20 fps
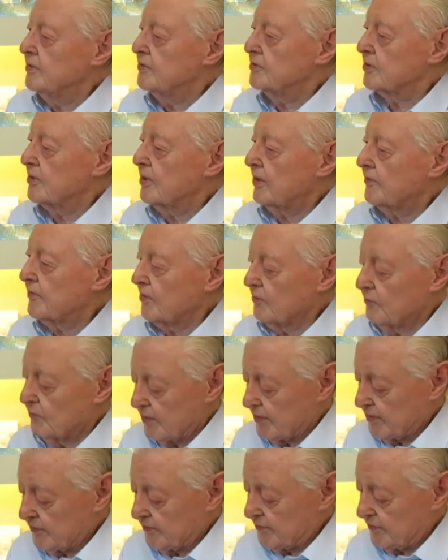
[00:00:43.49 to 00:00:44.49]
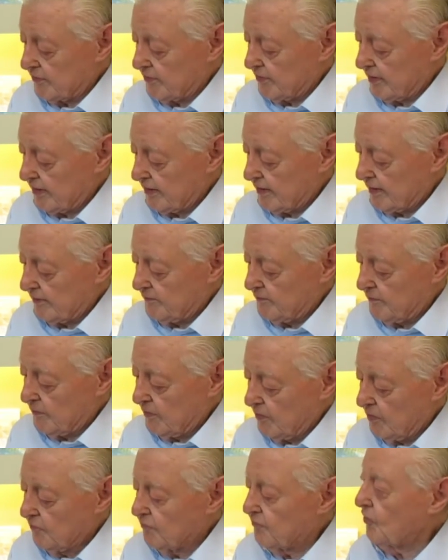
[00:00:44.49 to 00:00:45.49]
together with
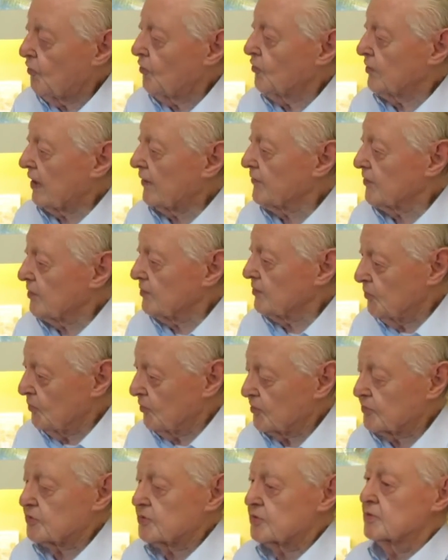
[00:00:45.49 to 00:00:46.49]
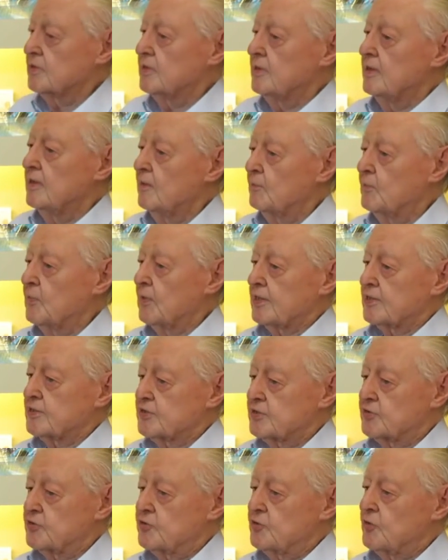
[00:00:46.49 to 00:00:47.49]
four other books,
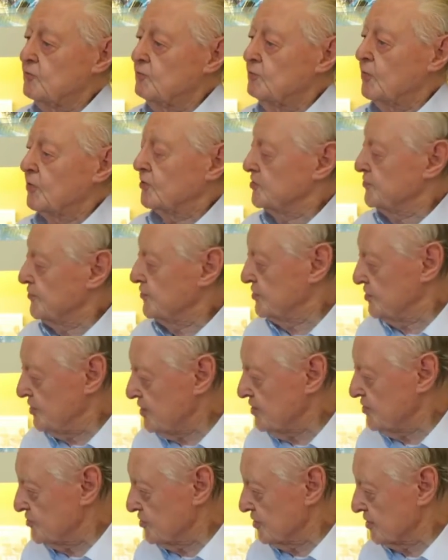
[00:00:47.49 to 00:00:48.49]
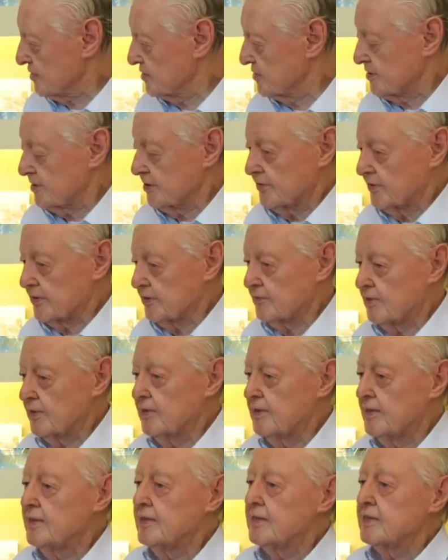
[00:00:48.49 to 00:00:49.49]
plus two books for teachers, so there were
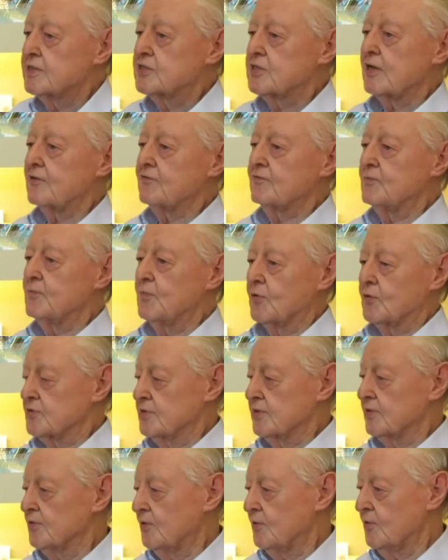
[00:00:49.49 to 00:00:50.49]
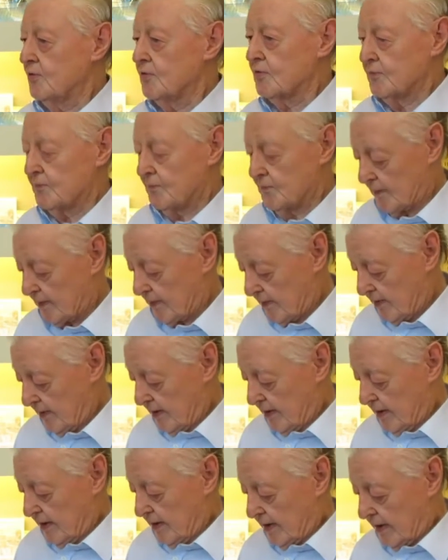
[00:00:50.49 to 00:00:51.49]
seven books in all.
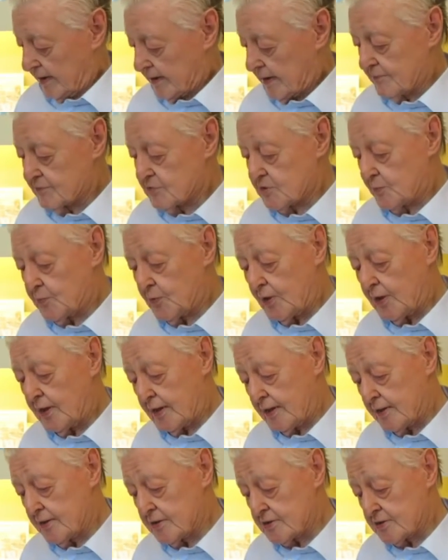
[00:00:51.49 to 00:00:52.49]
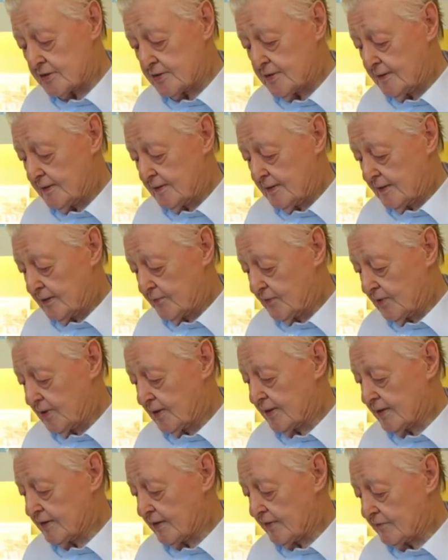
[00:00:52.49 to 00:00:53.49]
And I'm surprised,
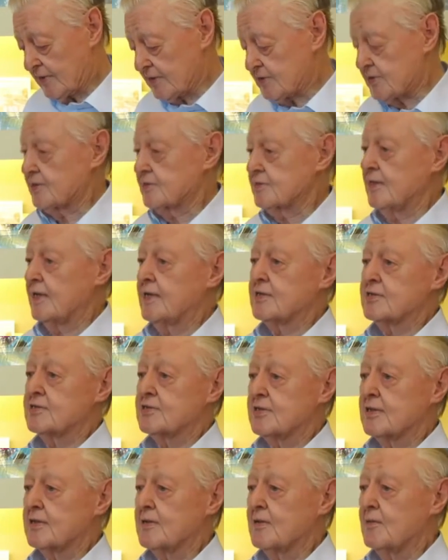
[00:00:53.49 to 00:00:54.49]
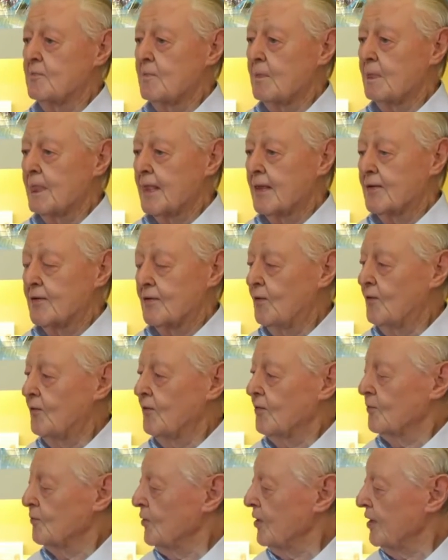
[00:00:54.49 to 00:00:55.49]
really, that this has lasted
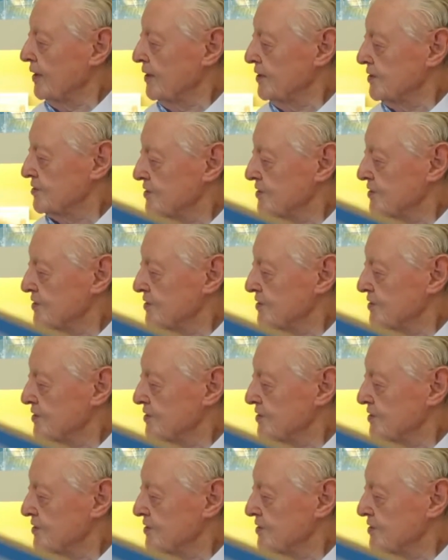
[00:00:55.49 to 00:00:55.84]
all the way